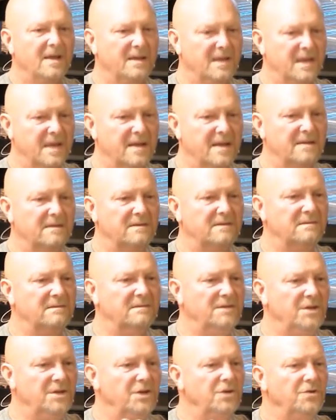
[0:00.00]
getting
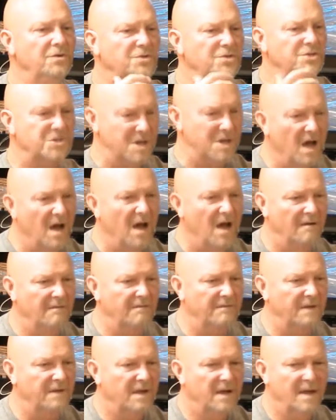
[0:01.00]
new stuff
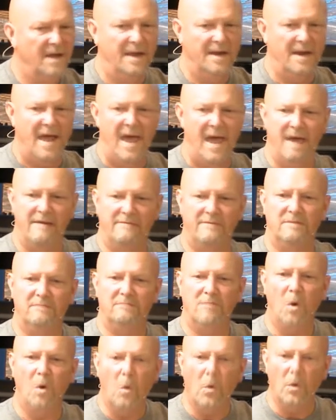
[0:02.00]
and having
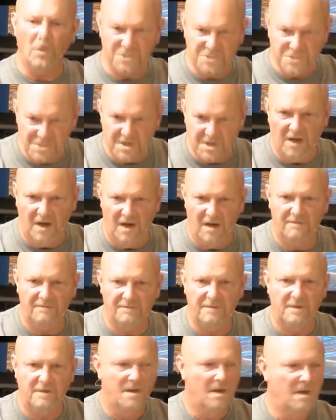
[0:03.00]
more stuff,